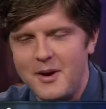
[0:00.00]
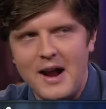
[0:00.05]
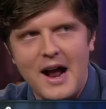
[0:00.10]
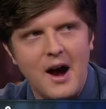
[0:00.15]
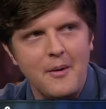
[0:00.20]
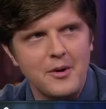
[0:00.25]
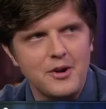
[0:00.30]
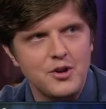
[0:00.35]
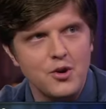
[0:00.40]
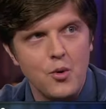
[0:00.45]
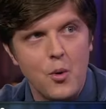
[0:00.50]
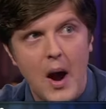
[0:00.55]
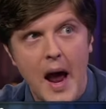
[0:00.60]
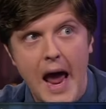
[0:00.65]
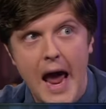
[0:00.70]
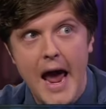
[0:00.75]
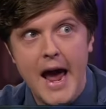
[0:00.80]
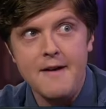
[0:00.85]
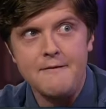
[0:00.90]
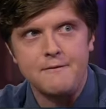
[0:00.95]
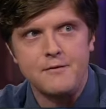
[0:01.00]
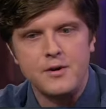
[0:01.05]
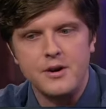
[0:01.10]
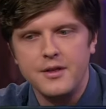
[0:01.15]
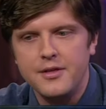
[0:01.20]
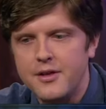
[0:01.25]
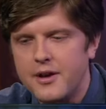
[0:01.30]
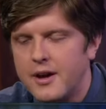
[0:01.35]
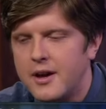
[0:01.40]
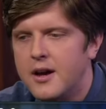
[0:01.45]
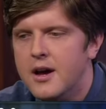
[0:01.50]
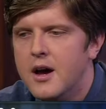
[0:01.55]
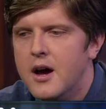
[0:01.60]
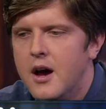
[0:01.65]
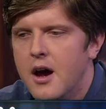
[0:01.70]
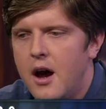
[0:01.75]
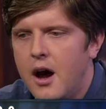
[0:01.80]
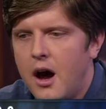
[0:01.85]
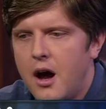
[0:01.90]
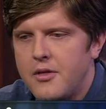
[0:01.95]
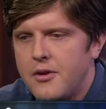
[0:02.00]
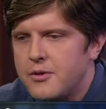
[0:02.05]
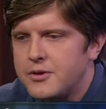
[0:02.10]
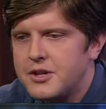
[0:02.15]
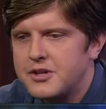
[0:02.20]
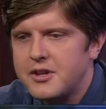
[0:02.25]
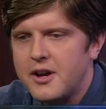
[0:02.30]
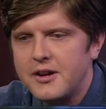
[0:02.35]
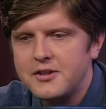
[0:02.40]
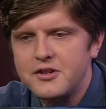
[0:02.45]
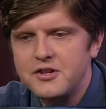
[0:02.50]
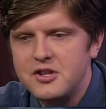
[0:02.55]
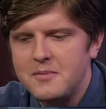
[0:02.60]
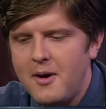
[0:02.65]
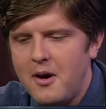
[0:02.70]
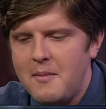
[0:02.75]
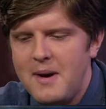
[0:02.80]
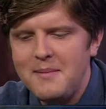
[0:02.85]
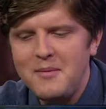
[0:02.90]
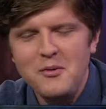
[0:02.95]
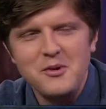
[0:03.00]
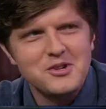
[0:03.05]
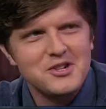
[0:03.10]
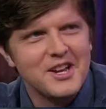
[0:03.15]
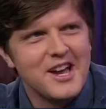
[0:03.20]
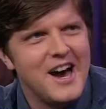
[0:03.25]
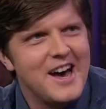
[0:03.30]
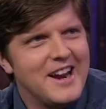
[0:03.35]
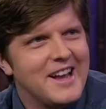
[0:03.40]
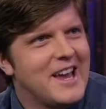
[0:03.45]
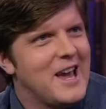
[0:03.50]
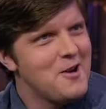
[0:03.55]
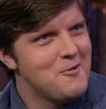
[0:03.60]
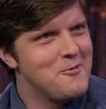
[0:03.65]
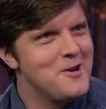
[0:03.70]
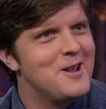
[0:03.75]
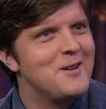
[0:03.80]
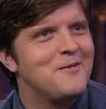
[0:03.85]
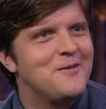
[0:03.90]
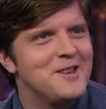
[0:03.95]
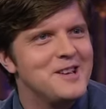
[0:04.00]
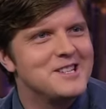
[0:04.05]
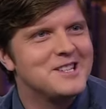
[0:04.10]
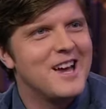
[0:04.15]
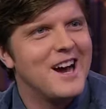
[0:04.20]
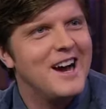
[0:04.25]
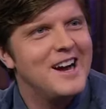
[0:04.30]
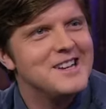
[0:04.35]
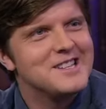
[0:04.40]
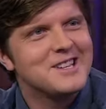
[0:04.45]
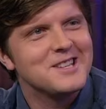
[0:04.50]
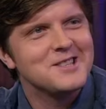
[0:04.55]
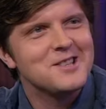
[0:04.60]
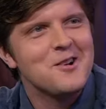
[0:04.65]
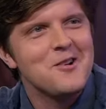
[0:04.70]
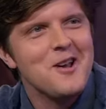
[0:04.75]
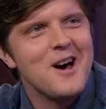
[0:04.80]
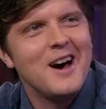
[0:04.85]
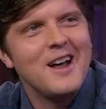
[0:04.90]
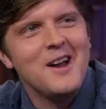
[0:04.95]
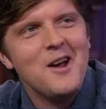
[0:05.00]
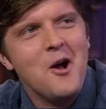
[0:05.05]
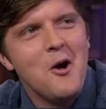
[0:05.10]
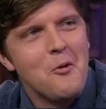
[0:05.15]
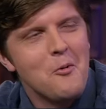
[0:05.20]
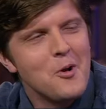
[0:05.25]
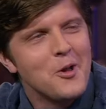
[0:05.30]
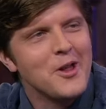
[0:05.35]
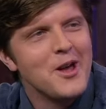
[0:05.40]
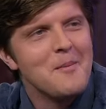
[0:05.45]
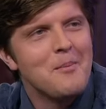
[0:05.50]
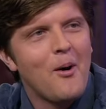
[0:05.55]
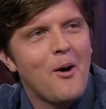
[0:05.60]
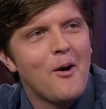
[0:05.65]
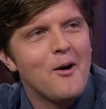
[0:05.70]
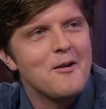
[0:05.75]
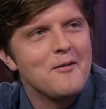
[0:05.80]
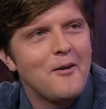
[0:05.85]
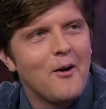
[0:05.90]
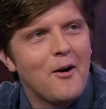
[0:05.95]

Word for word: about how we do everything. Uh, there were discussions about maybe we should kind of get rid of these guys because they're not really a part